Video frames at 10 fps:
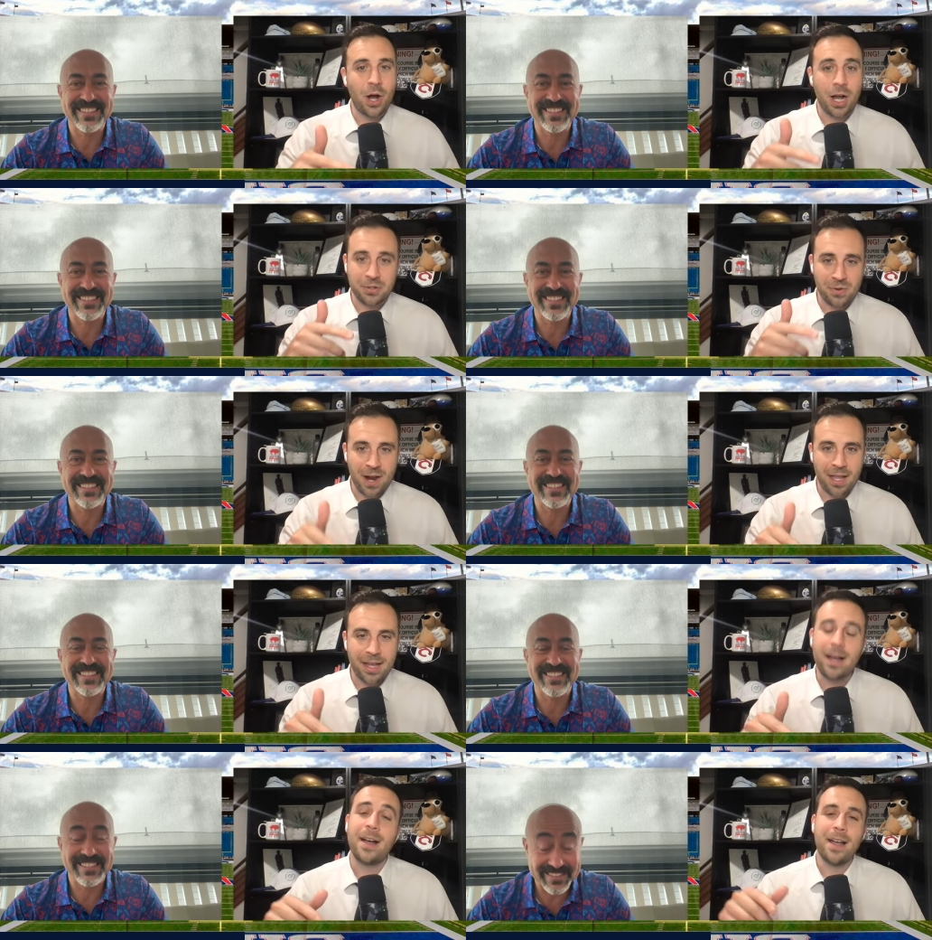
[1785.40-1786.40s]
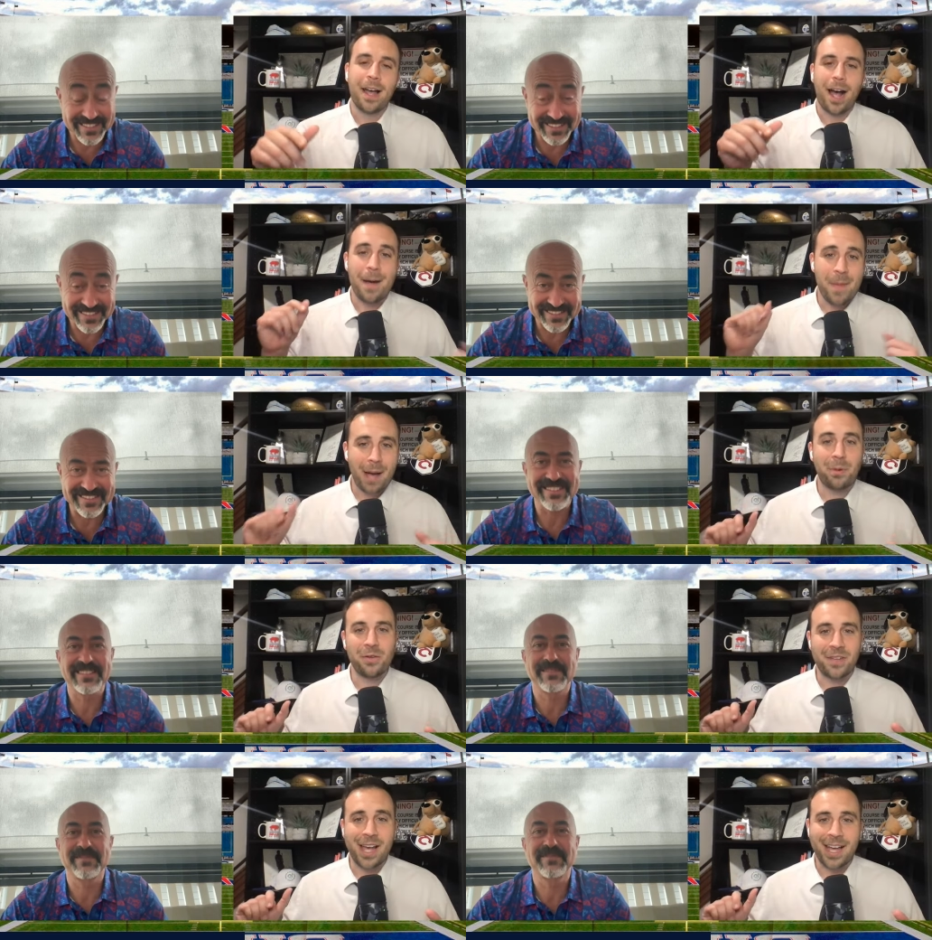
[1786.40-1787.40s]
Speaker 1: Australia, I'm Matt
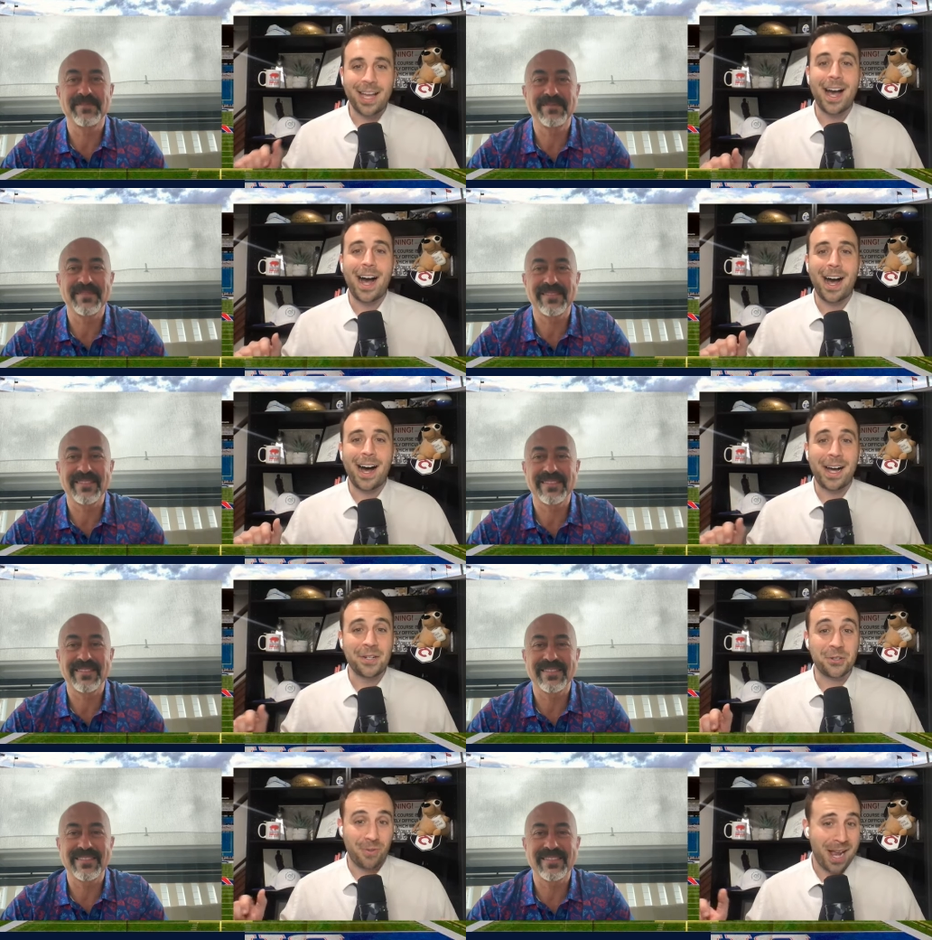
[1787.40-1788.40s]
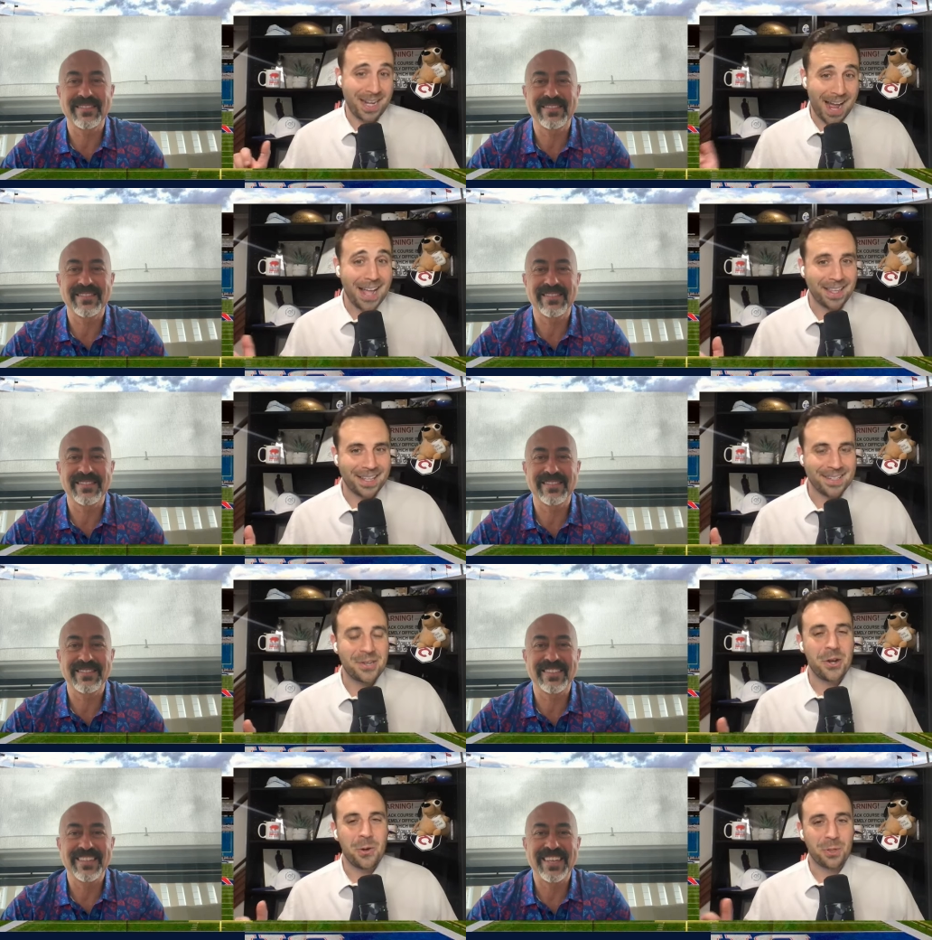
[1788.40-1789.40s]
Bove on Grand Island.
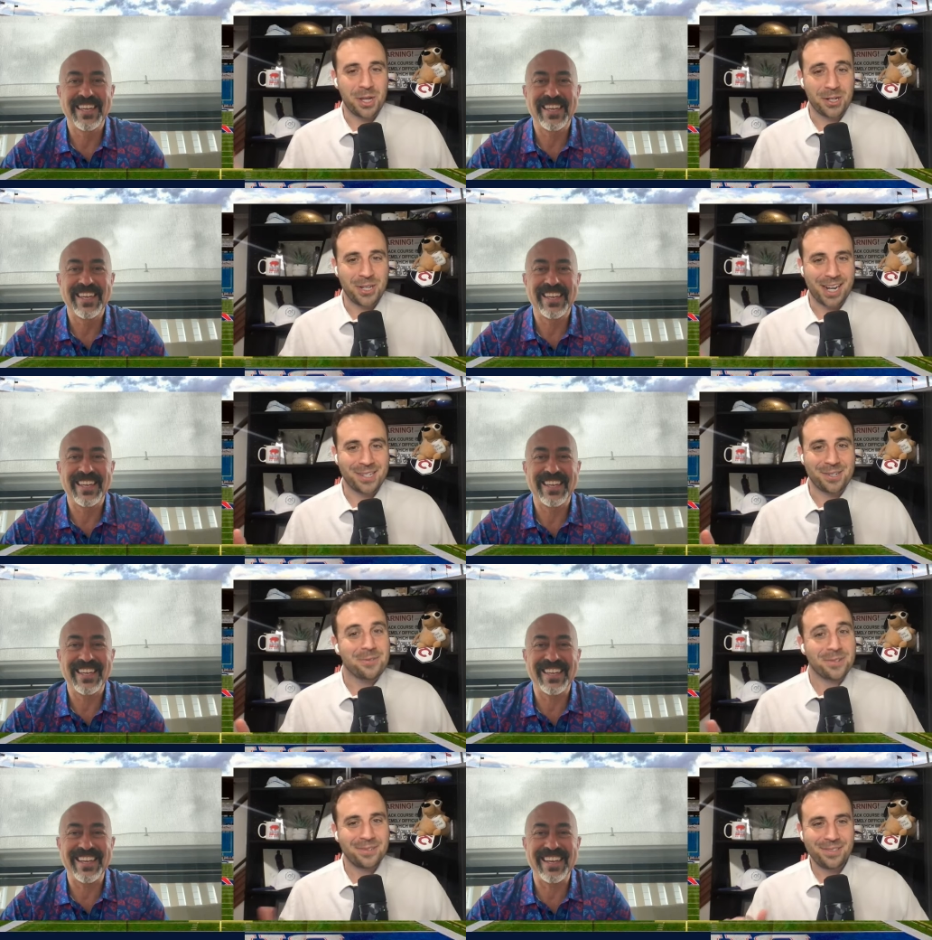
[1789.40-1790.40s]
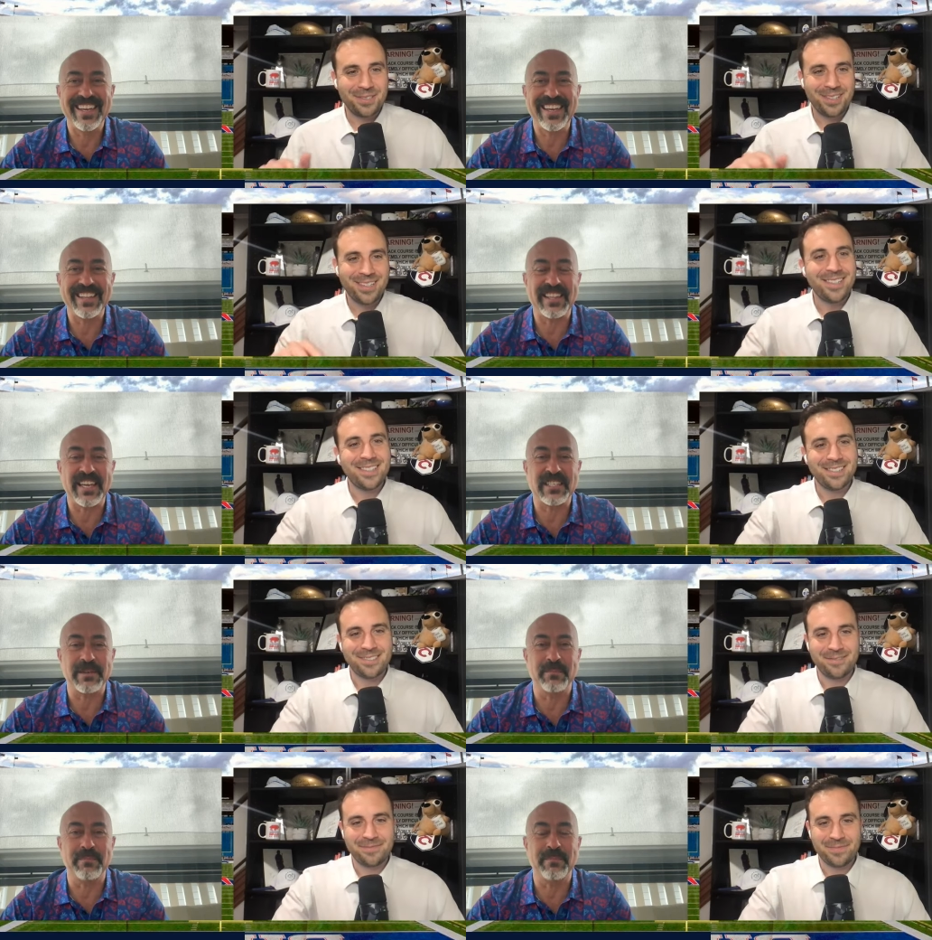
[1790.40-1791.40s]
We'll talk to you guys soon.
Speaker 2: And thanks
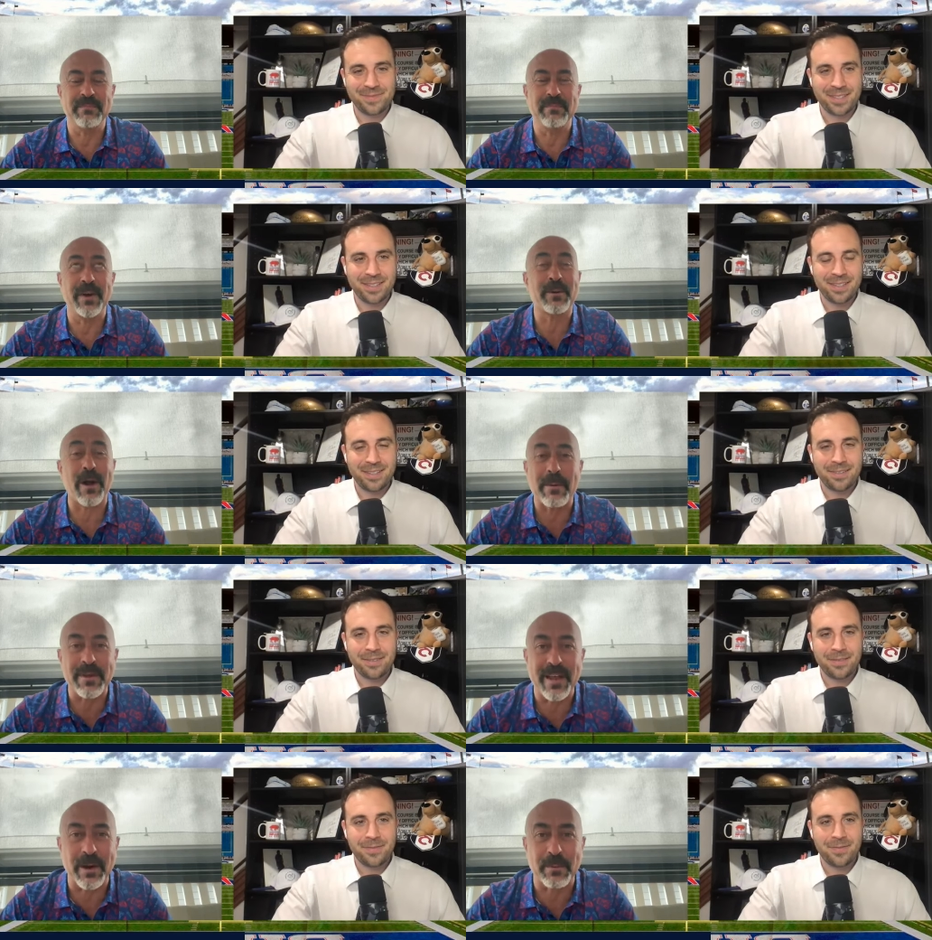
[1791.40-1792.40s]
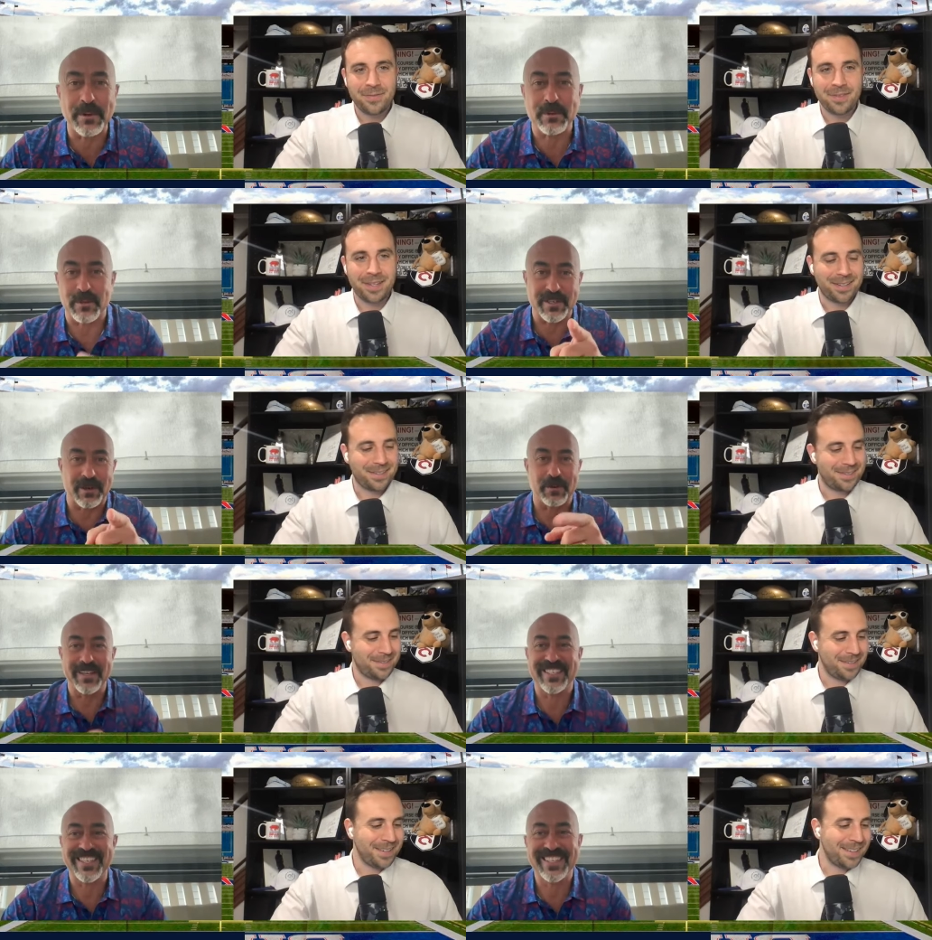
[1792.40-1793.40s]
to Mike Robier, our producer, as
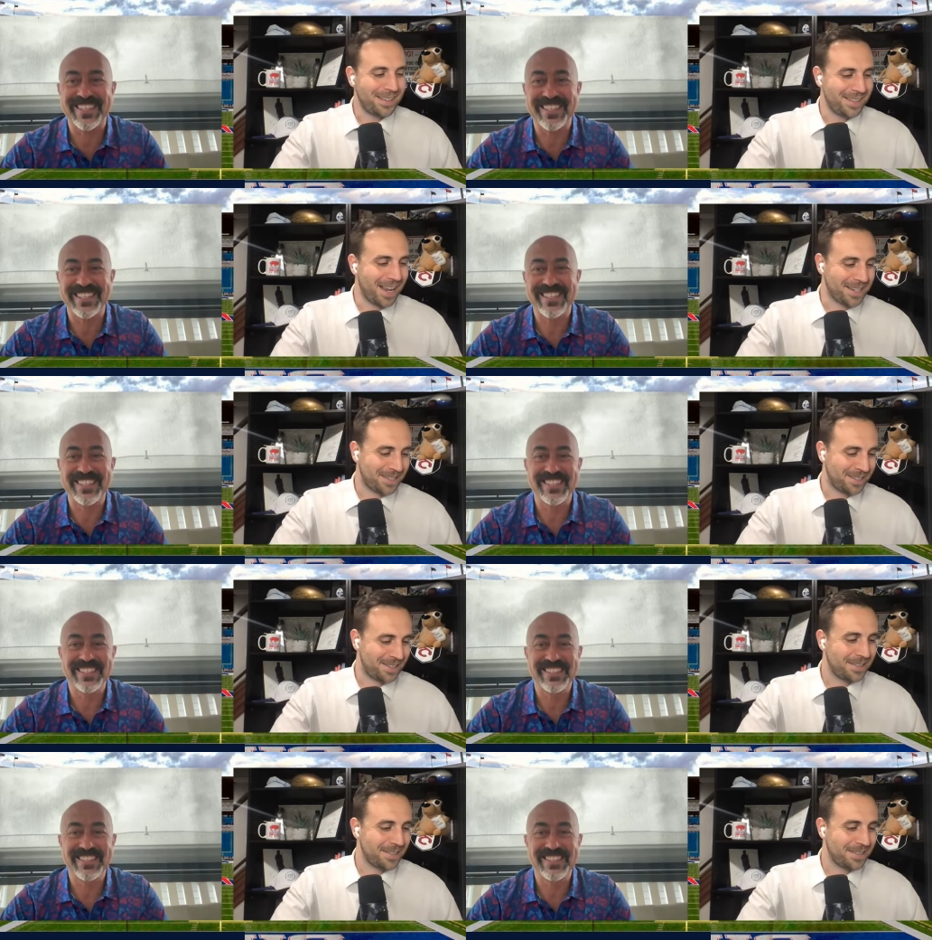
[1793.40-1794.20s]
always.
Speaker 1: Yes.